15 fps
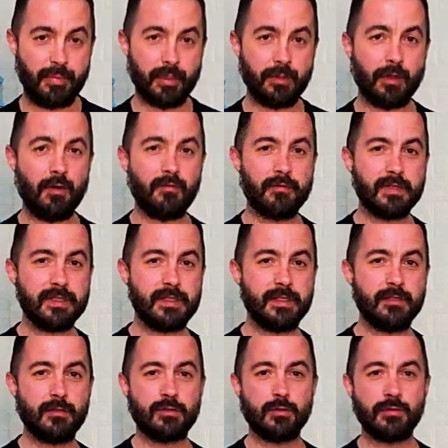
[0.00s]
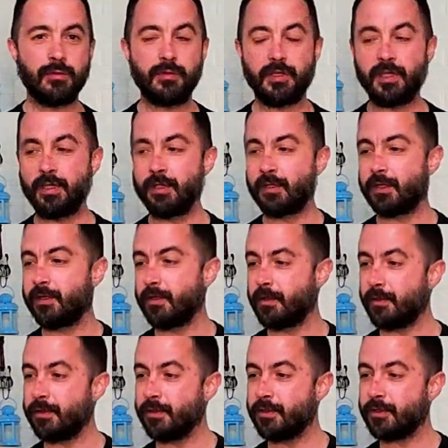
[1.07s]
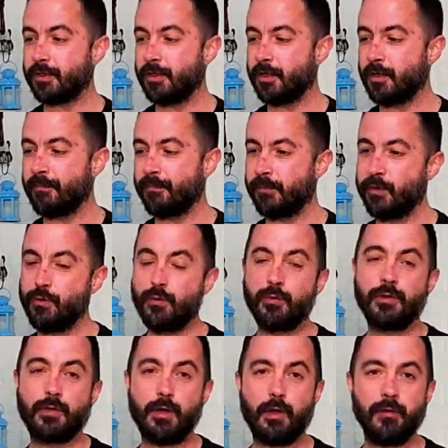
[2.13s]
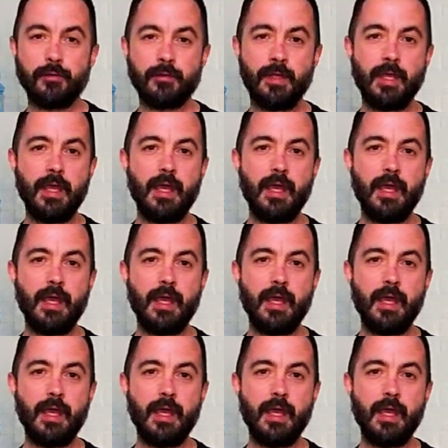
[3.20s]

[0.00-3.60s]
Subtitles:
but obviously to encourage new growth,